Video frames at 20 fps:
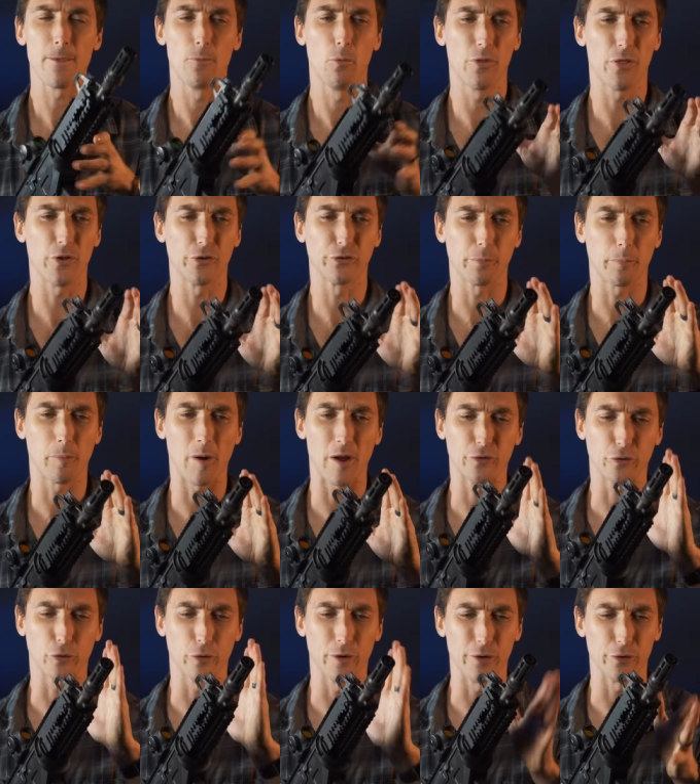With a
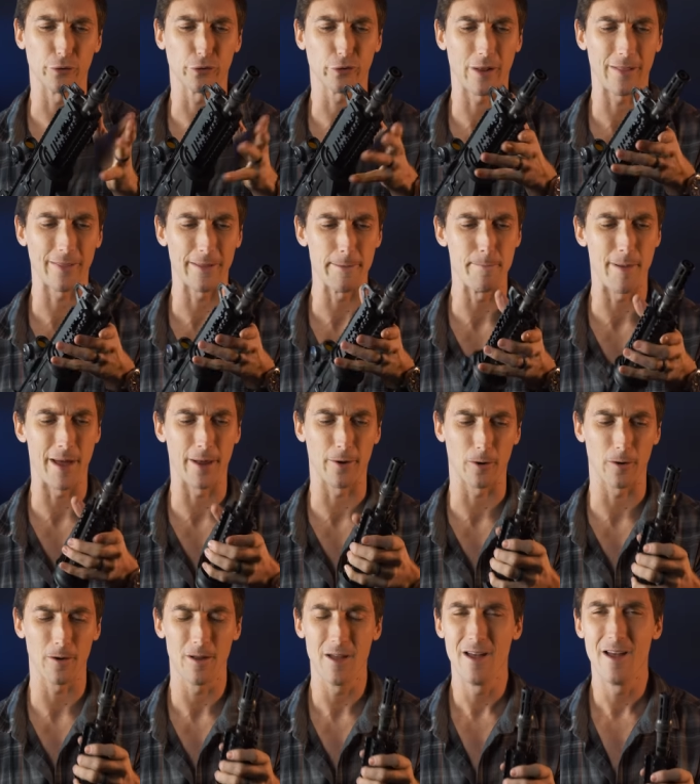suppressor, it is slightly
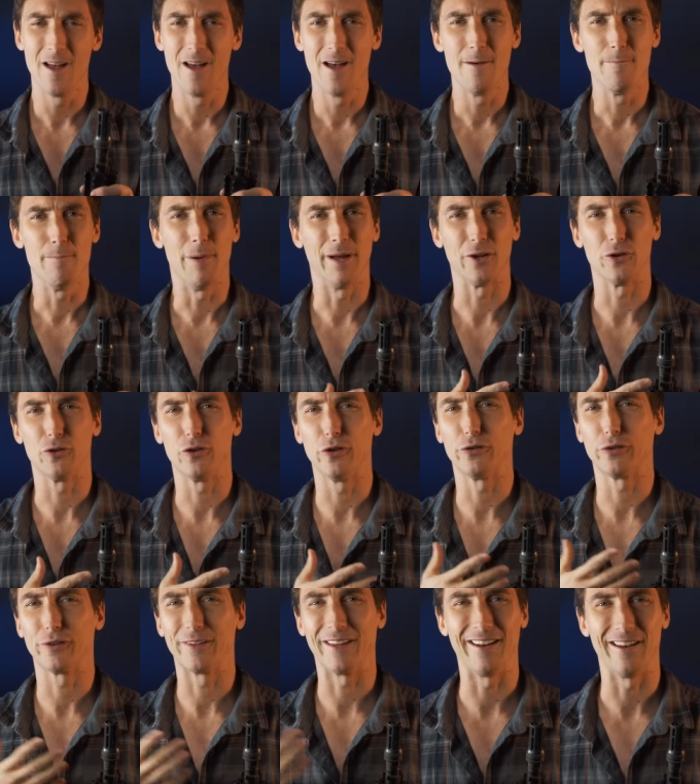better, but you're
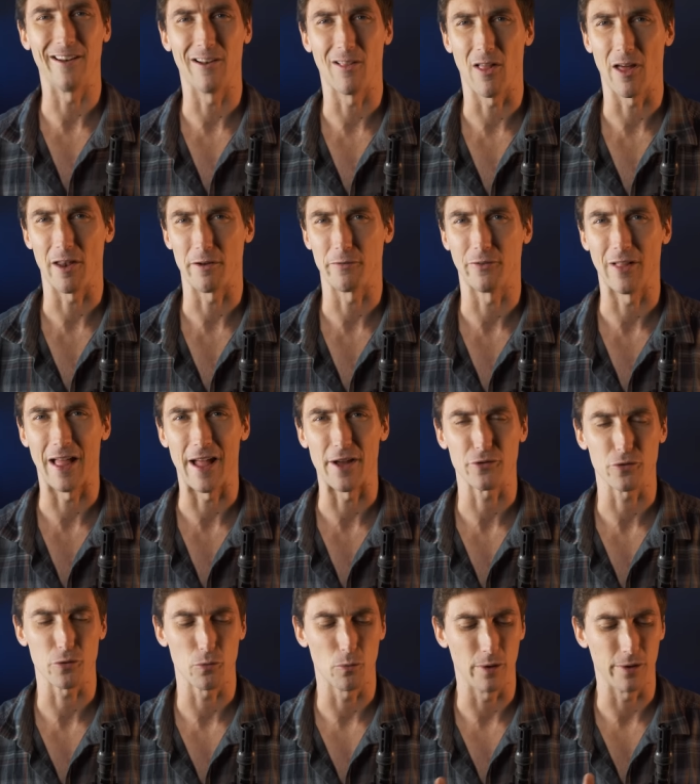just getting a lot of
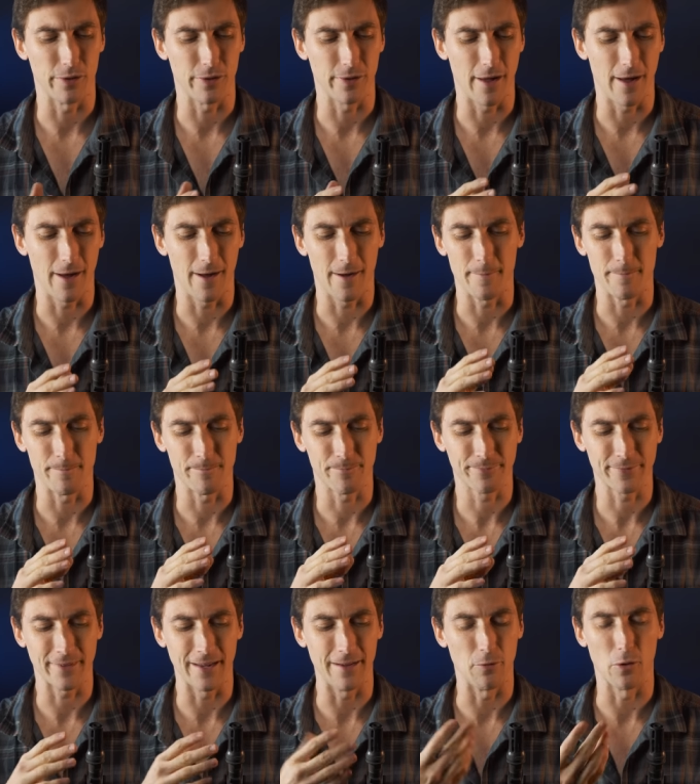flash with
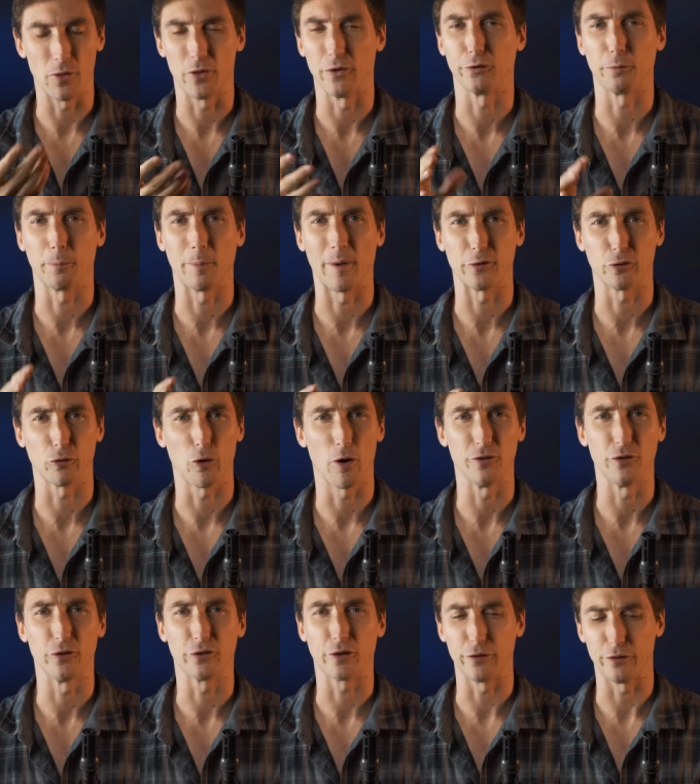even with a suppressor
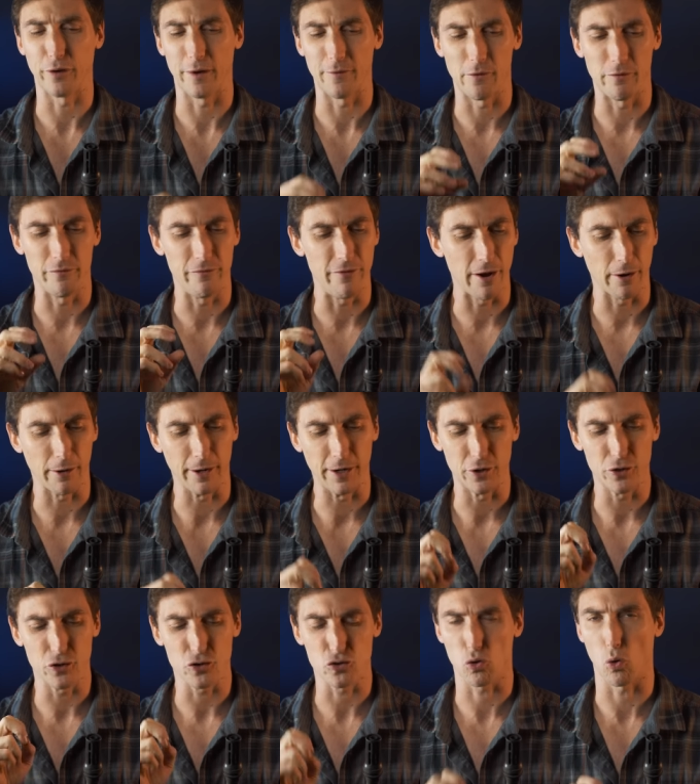on, just because you have a
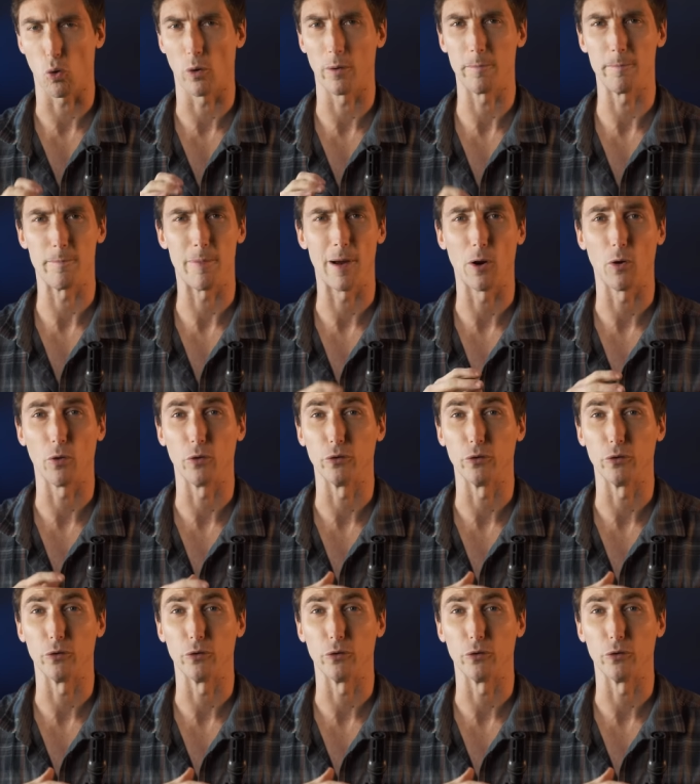very short barrel.